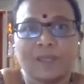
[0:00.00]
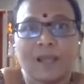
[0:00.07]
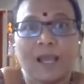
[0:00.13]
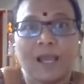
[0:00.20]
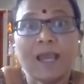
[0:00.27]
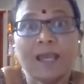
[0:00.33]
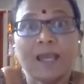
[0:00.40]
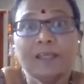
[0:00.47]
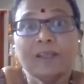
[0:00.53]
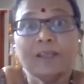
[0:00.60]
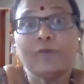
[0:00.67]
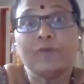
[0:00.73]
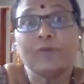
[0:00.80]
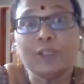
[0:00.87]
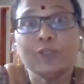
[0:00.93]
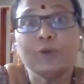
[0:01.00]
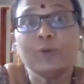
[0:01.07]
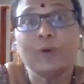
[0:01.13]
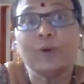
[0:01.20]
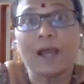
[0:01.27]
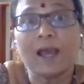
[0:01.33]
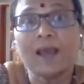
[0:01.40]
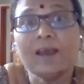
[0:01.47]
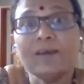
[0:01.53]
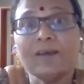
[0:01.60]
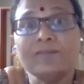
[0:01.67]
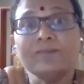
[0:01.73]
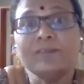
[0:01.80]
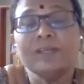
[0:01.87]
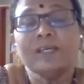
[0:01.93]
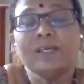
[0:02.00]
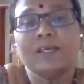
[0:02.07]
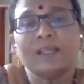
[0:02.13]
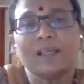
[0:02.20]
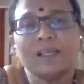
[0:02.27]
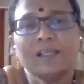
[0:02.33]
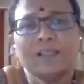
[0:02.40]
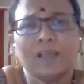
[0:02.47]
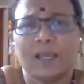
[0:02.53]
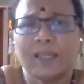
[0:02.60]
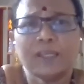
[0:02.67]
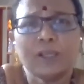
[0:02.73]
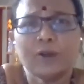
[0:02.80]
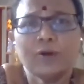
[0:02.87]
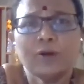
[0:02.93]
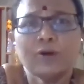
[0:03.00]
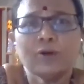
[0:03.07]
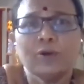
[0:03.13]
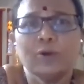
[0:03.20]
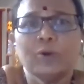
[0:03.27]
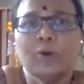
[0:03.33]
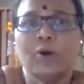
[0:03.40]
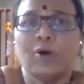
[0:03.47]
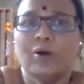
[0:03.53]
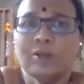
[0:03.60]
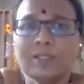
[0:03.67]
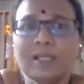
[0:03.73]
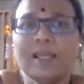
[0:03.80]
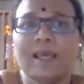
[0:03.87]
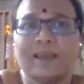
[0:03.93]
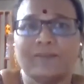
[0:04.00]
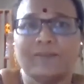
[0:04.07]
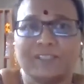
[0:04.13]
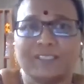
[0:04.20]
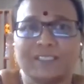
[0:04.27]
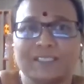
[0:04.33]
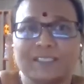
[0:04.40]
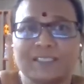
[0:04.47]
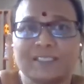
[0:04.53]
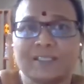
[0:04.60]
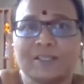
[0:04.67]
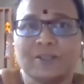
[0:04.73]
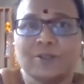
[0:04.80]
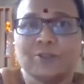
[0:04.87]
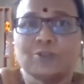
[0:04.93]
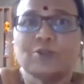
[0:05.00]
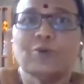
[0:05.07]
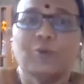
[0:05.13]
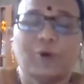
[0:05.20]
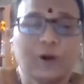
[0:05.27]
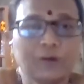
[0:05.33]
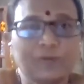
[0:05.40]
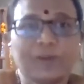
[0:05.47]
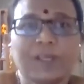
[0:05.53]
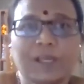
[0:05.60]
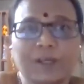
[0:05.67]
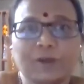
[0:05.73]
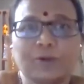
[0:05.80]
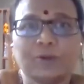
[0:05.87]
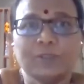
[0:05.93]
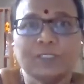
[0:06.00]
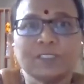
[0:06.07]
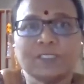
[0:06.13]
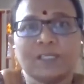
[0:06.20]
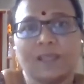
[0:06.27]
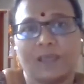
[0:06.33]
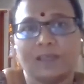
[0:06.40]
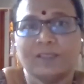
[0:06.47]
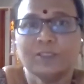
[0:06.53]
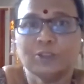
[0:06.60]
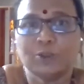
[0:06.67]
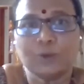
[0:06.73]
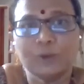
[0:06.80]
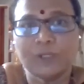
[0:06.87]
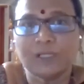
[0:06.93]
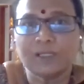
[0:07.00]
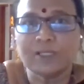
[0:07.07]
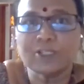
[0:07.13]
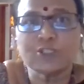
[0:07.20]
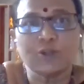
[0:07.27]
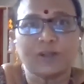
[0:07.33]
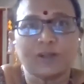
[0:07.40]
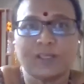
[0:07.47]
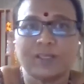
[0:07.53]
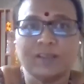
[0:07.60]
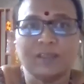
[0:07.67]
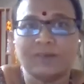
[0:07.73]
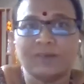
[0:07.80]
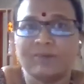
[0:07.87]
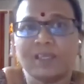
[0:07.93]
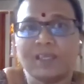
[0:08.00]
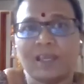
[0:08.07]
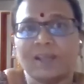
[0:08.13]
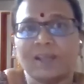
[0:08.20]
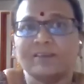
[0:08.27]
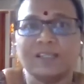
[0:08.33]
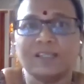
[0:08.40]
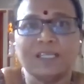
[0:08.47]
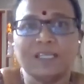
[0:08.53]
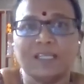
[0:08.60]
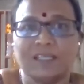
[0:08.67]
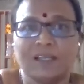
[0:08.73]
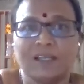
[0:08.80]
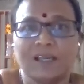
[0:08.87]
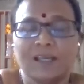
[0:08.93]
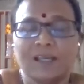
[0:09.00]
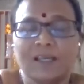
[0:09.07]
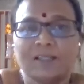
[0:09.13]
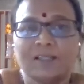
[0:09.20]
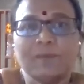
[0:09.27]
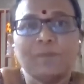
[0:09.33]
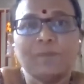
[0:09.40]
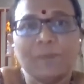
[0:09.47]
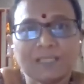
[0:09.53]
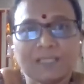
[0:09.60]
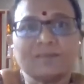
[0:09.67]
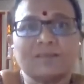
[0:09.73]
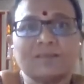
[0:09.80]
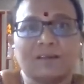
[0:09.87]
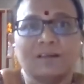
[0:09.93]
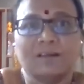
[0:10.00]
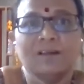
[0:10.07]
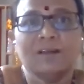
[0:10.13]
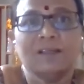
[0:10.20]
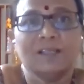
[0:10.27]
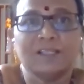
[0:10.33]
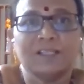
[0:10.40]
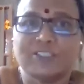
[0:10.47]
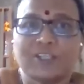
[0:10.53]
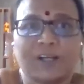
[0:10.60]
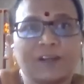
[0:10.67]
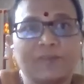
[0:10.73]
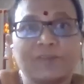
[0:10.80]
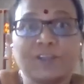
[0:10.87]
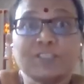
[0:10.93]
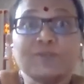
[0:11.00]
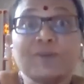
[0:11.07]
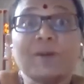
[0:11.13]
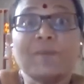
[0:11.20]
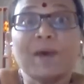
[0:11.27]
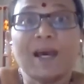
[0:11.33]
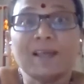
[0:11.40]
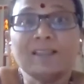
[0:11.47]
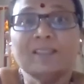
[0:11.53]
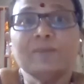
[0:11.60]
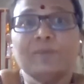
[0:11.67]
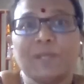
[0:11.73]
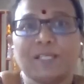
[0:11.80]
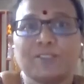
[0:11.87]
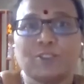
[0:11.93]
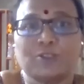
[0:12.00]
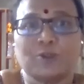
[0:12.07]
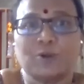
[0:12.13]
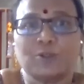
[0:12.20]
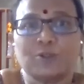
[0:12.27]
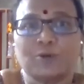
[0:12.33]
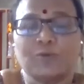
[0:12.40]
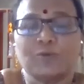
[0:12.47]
And when you have read, I cannot know all the languages. So what we can do is, either through English or Hindi, we can read the best literary works from other places also.